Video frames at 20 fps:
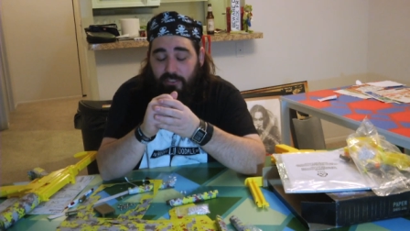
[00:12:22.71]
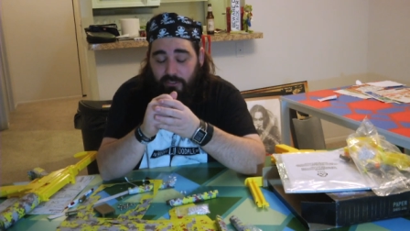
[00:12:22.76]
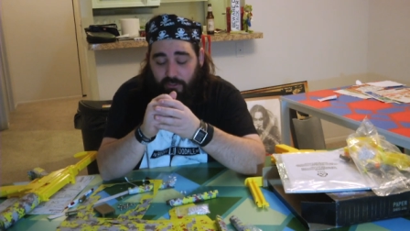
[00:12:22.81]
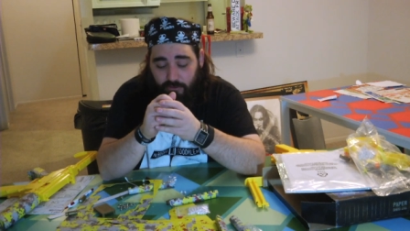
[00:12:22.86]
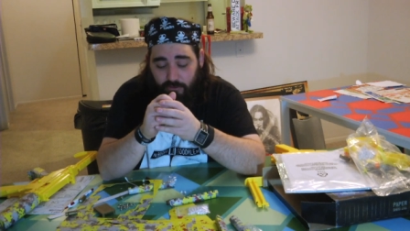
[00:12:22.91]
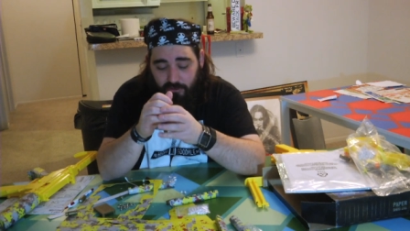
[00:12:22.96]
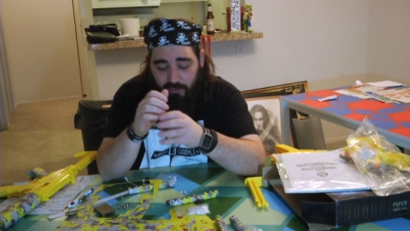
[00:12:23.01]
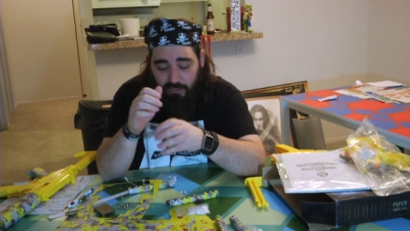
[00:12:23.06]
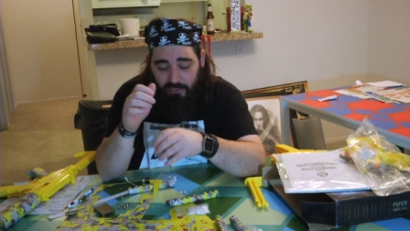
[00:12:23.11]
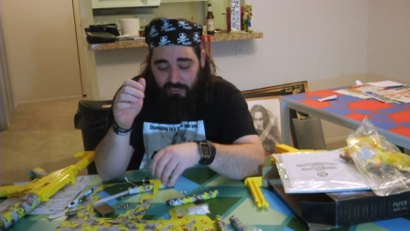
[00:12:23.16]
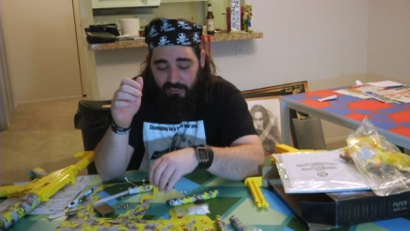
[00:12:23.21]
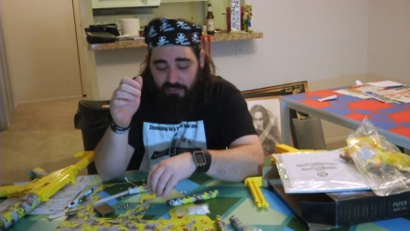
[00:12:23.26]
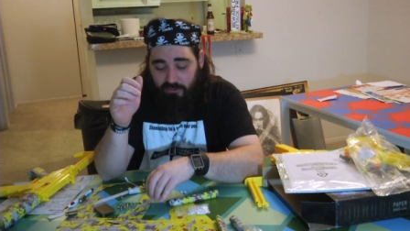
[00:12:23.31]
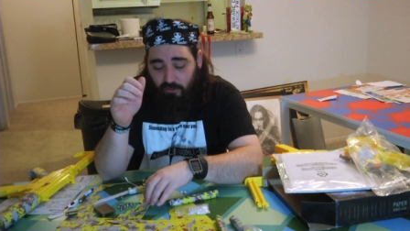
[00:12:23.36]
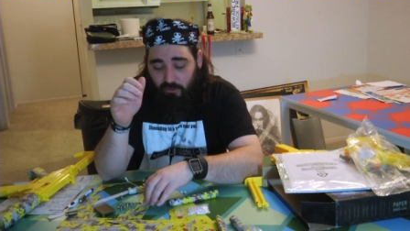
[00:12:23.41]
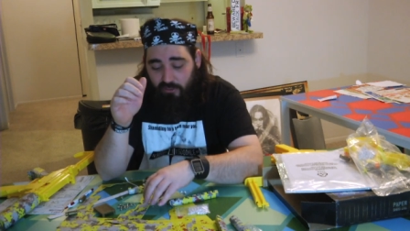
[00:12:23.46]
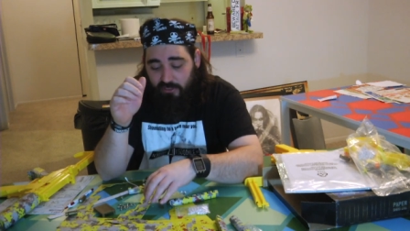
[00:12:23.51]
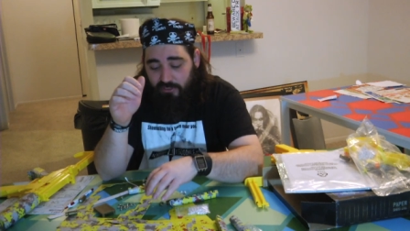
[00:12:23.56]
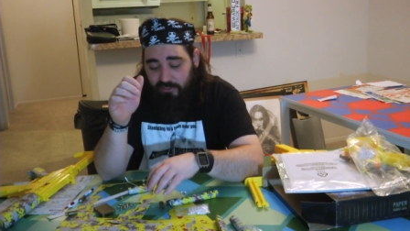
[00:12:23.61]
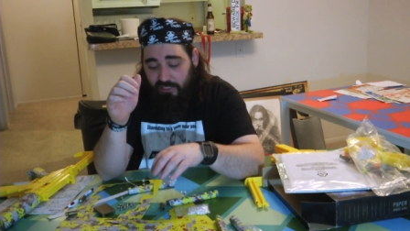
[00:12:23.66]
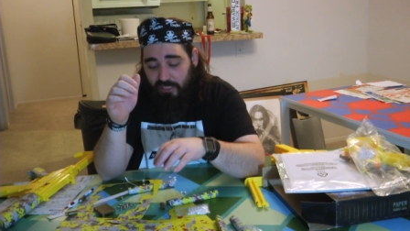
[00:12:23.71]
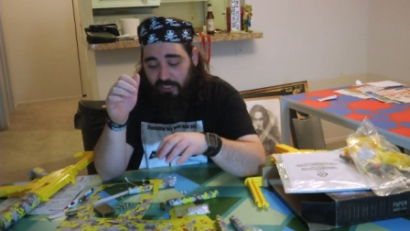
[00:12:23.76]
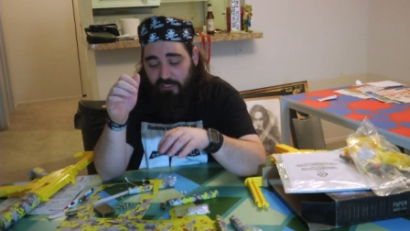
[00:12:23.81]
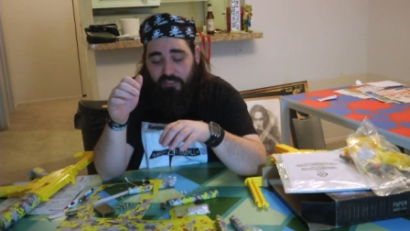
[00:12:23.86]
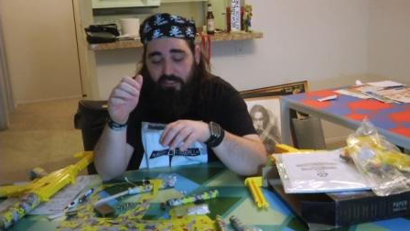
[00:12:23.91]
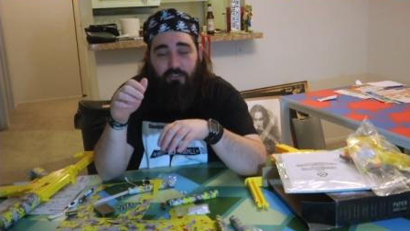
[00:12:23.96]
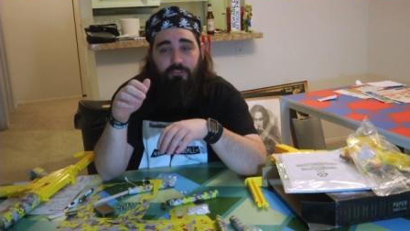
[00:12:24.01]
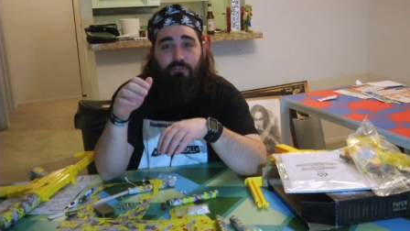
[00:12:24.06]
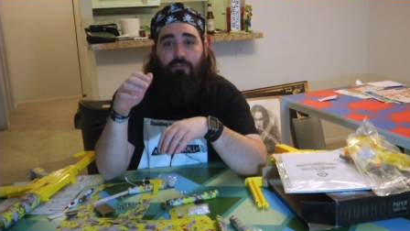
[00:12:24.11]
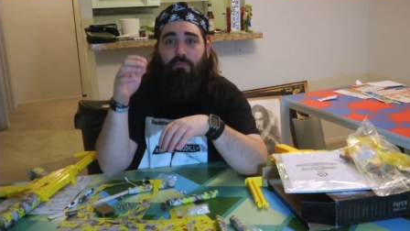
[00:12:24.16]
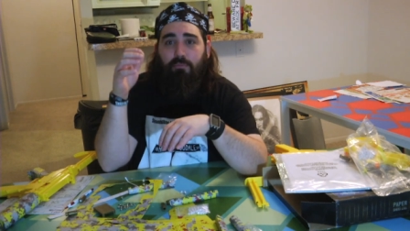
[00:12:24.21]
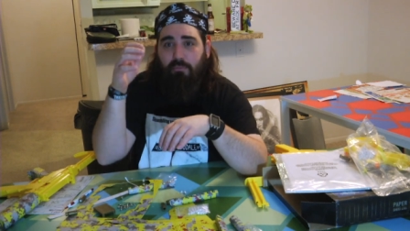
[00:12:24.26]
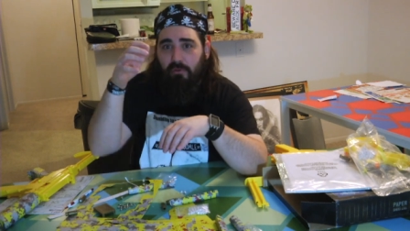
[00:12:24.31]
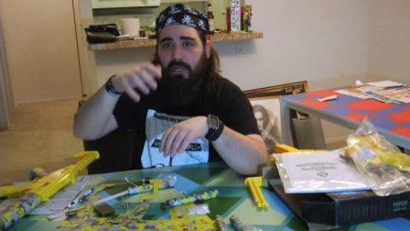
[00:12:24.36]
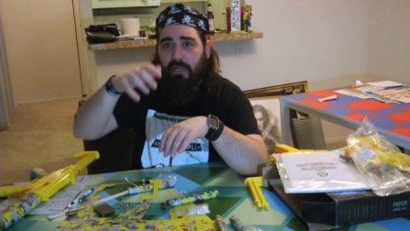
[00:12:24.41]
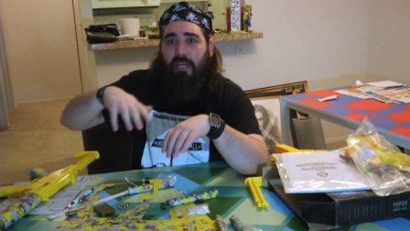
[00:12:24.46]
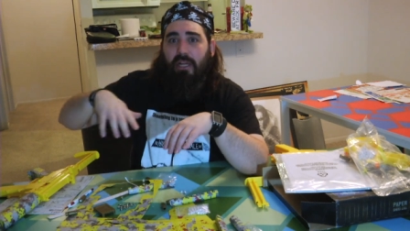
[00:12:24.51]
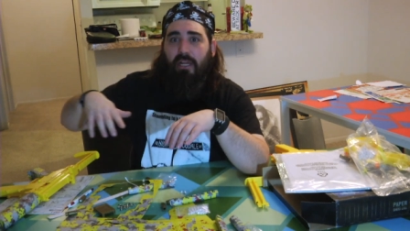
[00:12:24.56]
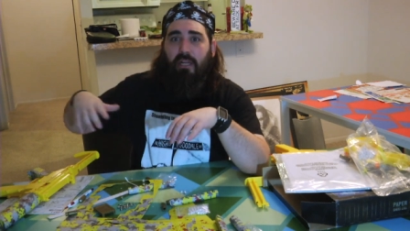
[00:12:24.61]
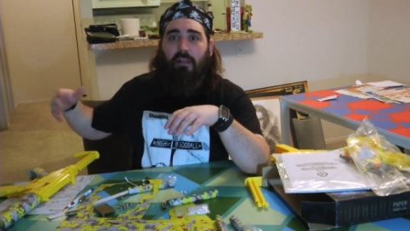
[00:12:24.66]
and usually these organizations will
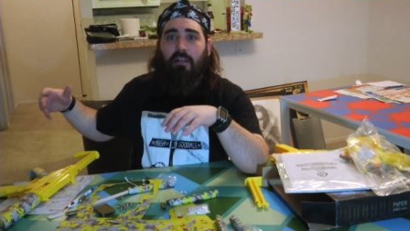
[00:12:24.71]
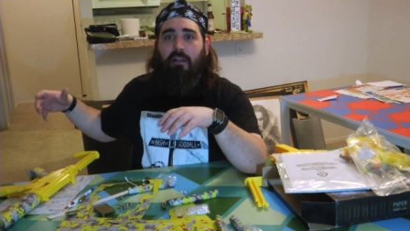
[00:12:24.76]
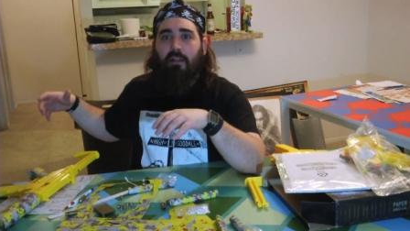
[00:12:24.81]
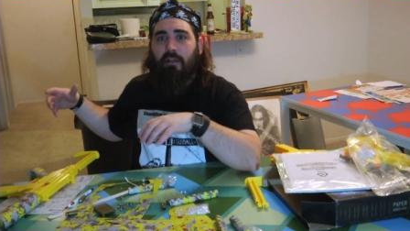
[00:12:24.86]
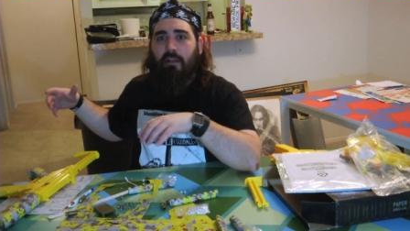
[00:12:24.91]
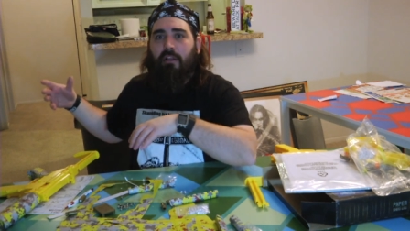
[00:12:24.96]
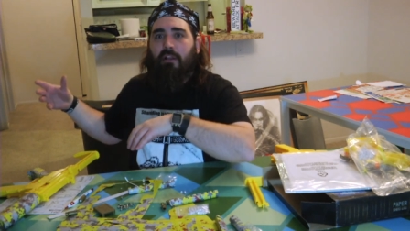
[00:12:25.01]
bring,